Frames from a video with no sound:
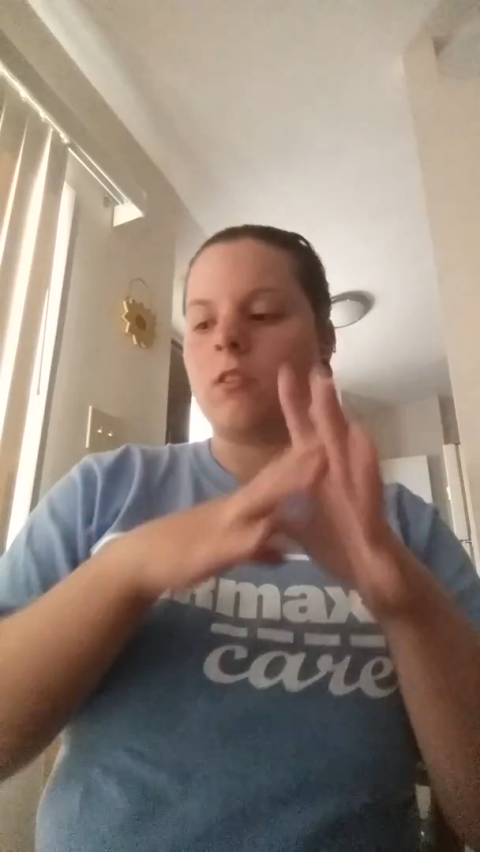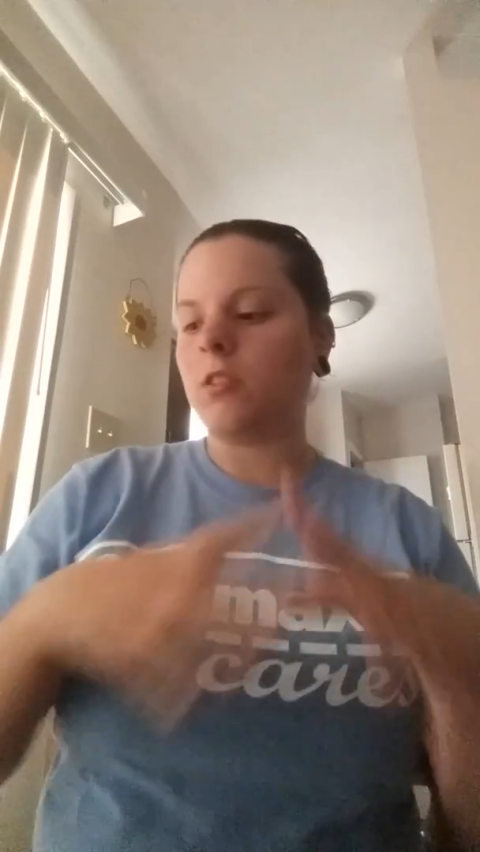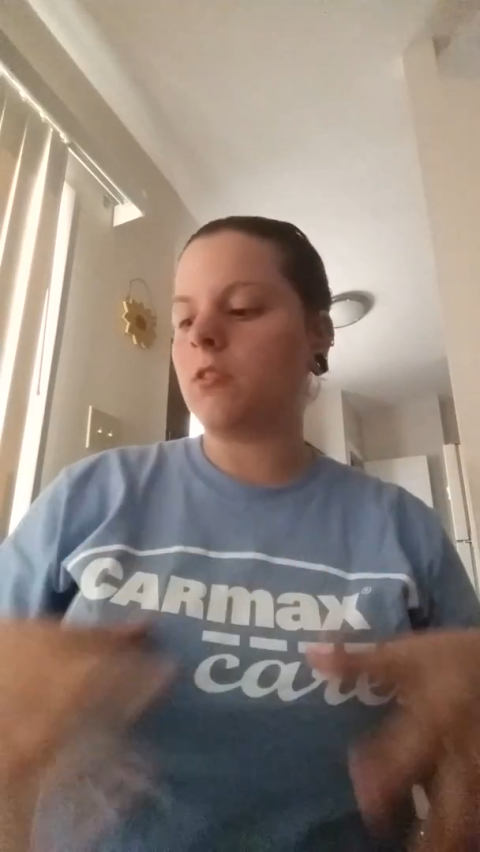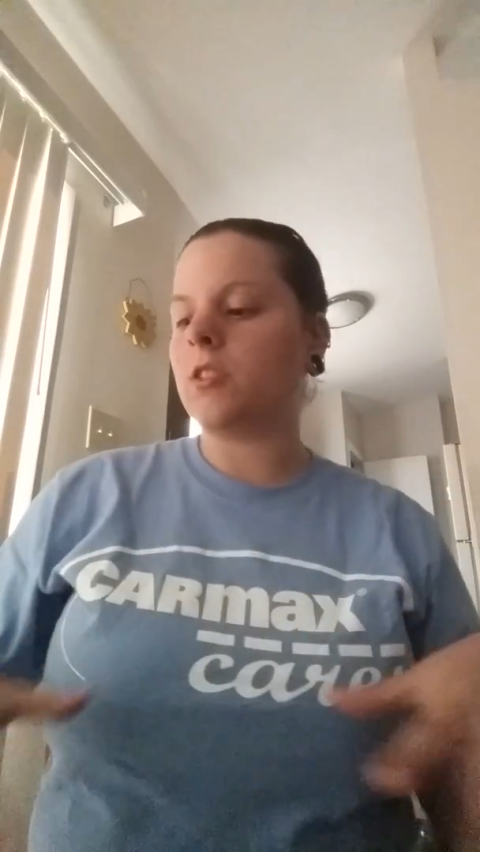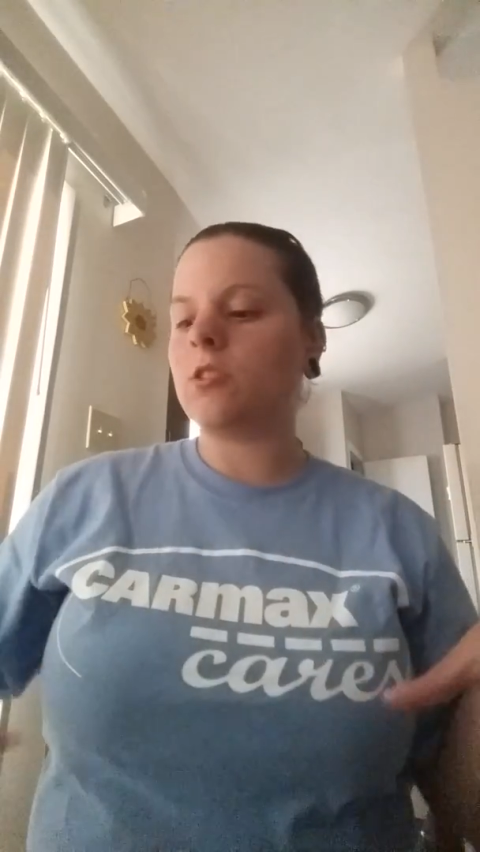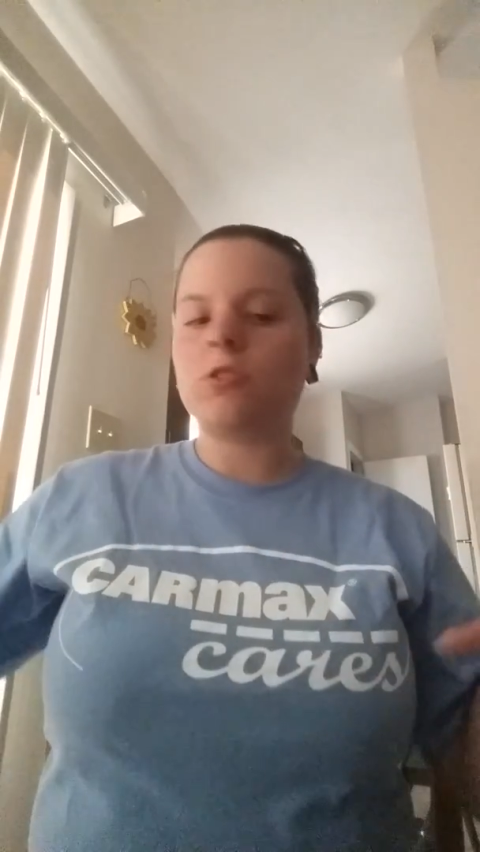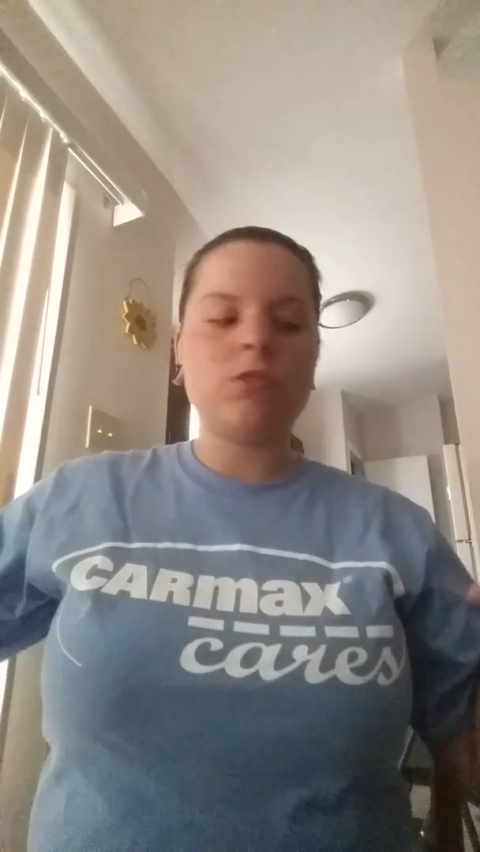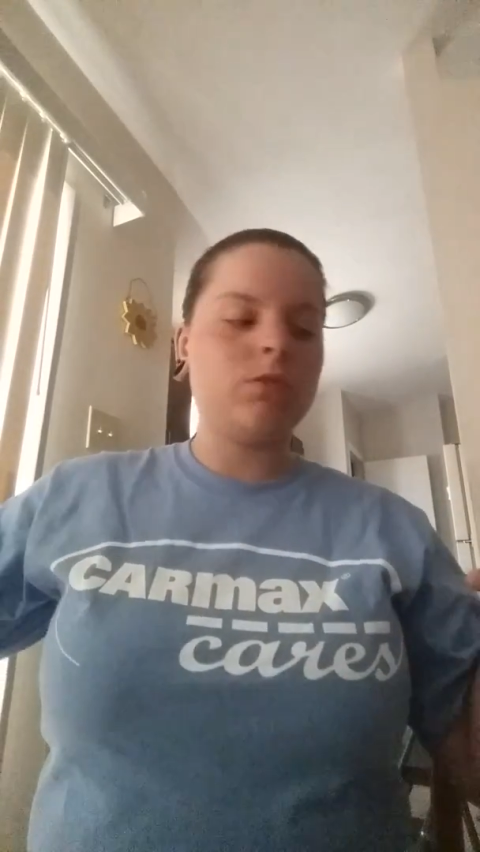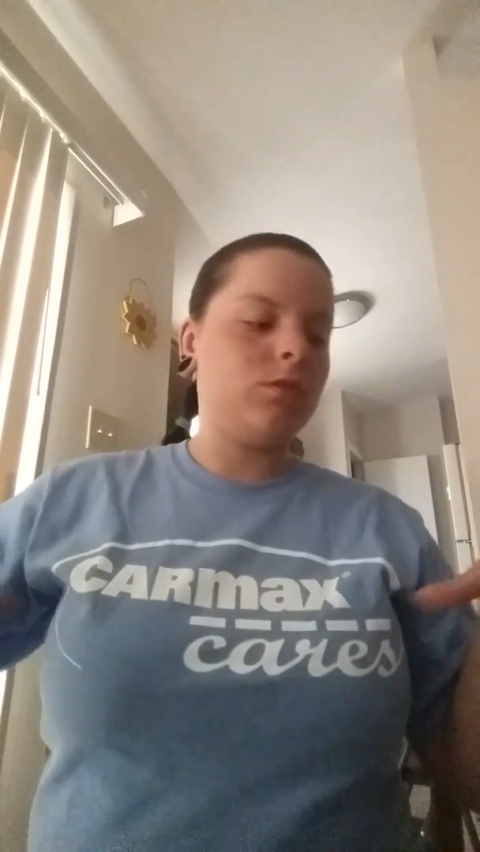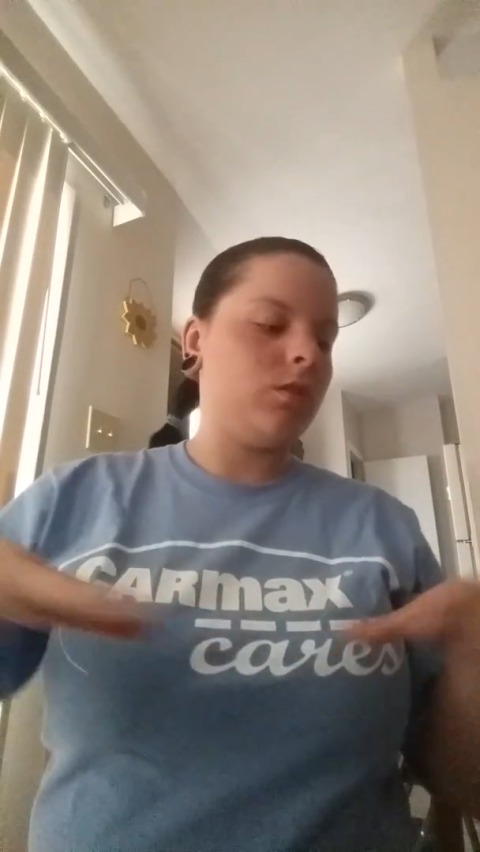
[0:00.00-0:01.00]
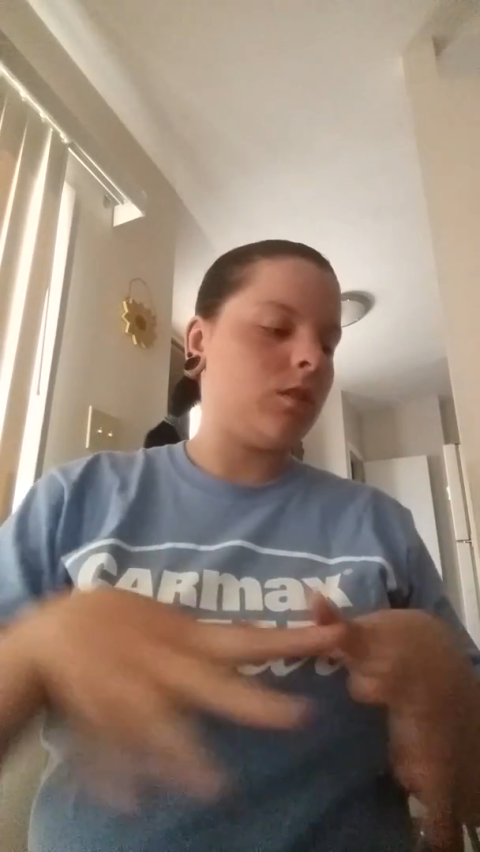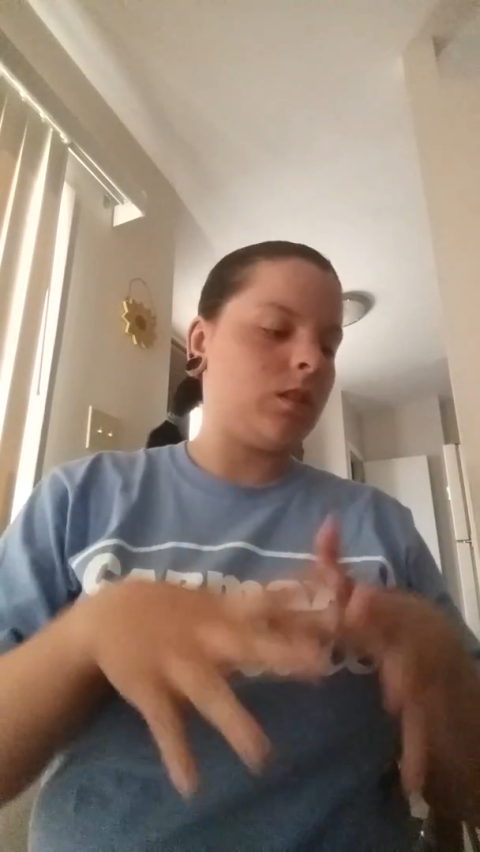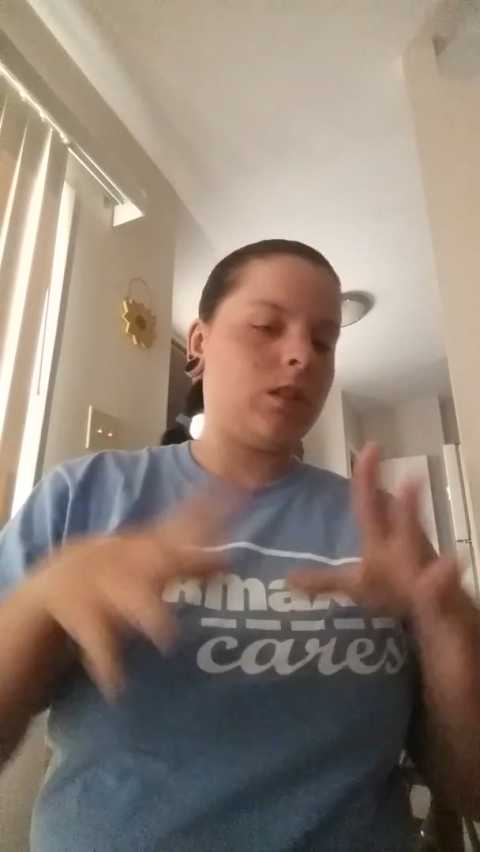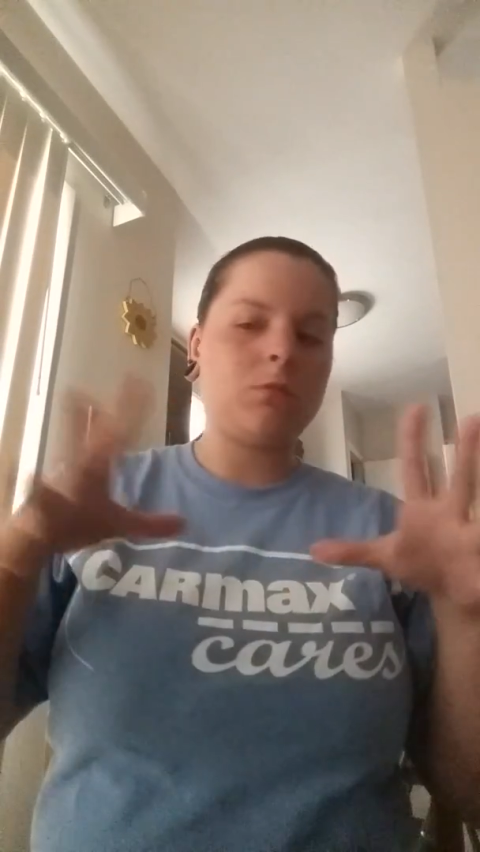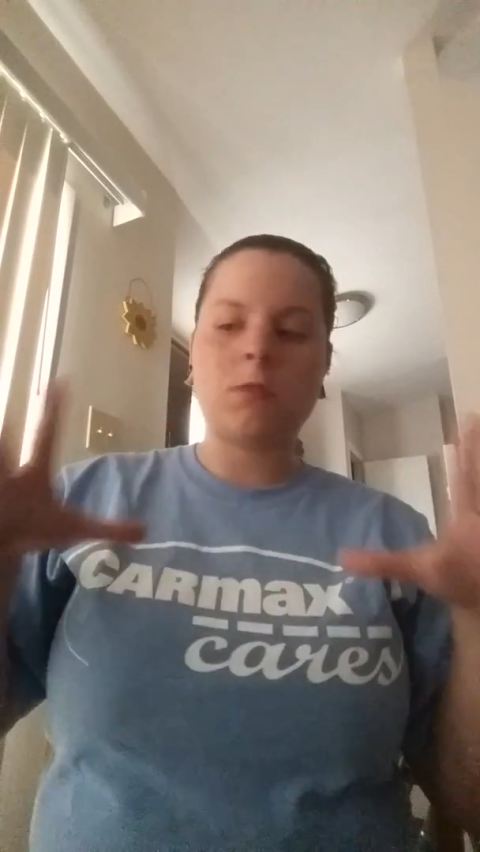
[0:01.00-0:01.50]
although I just showed you
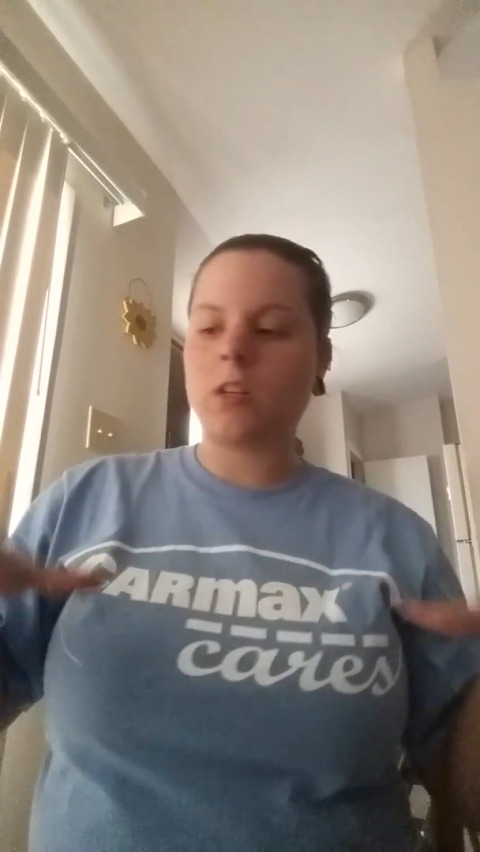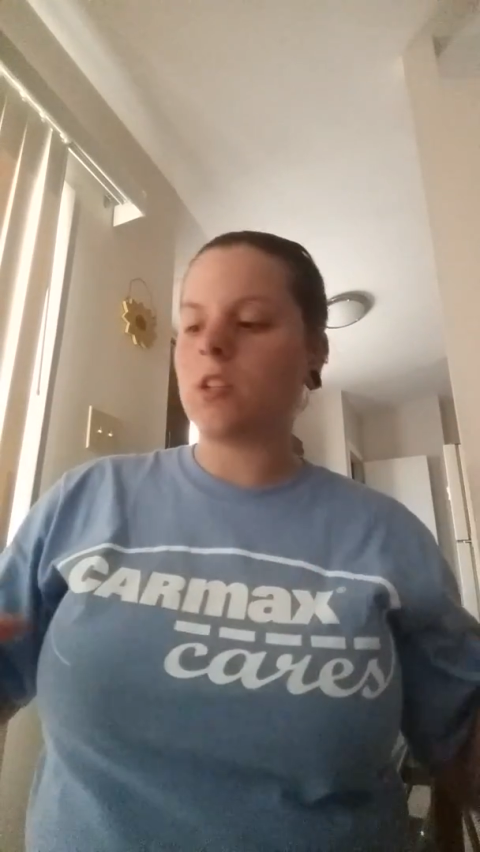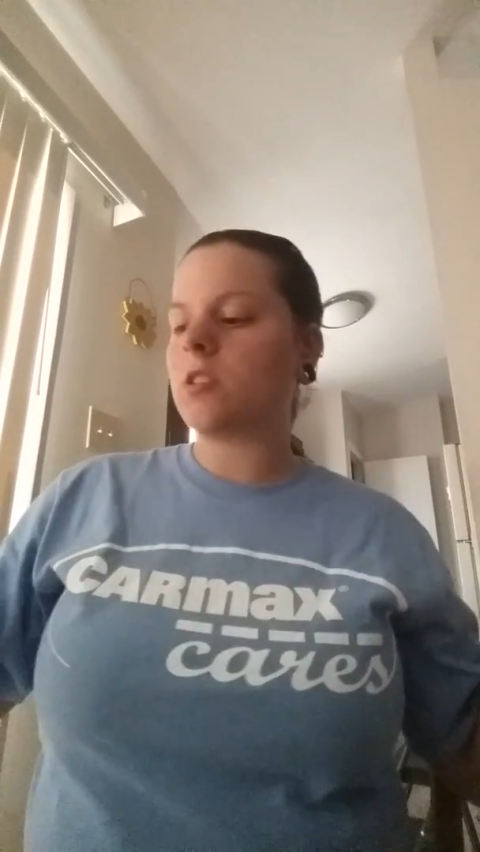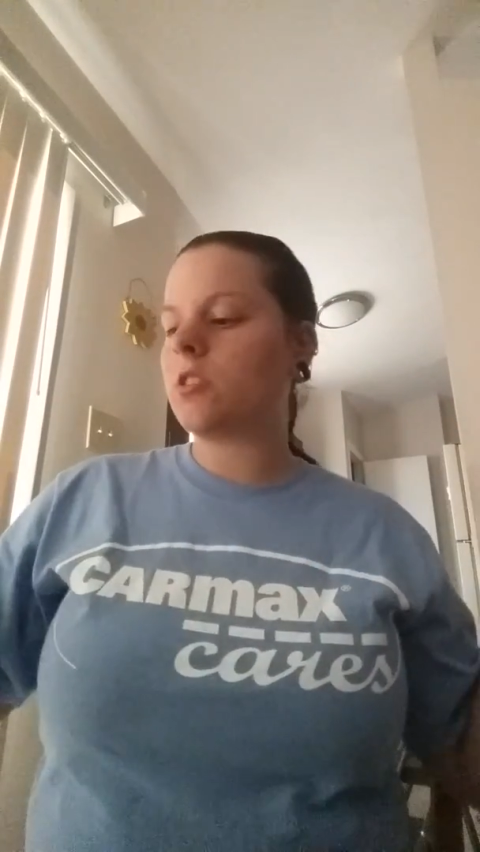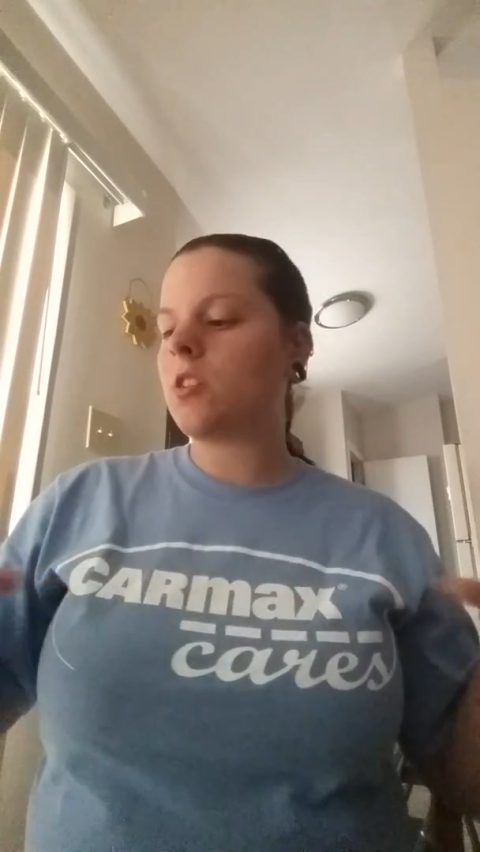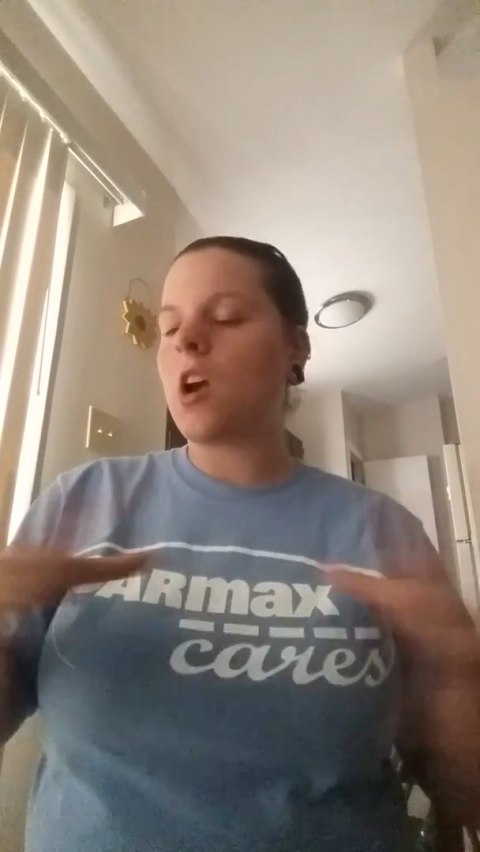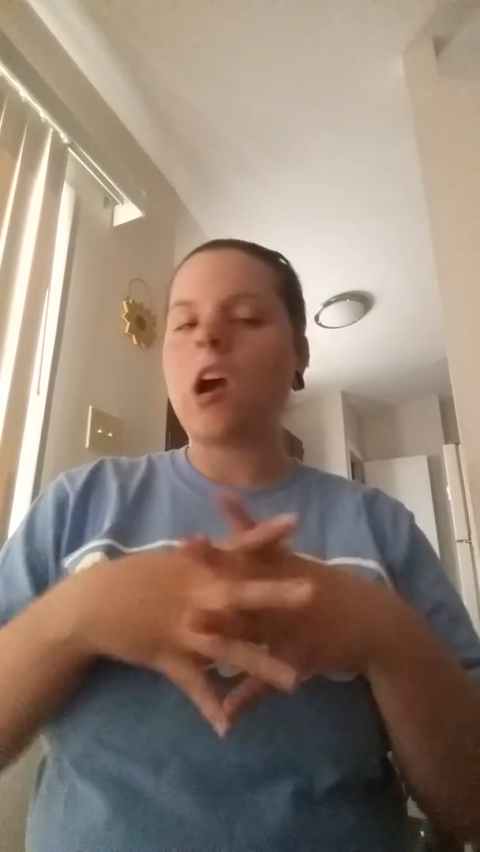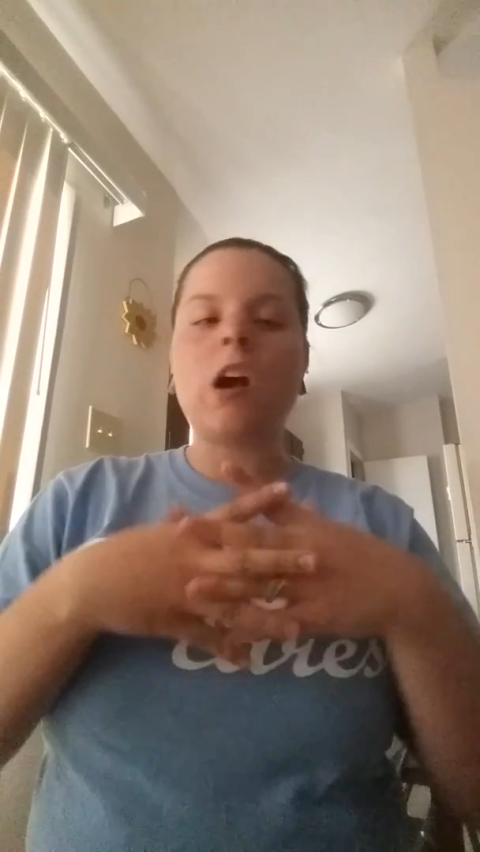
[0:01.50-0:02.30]
all these products,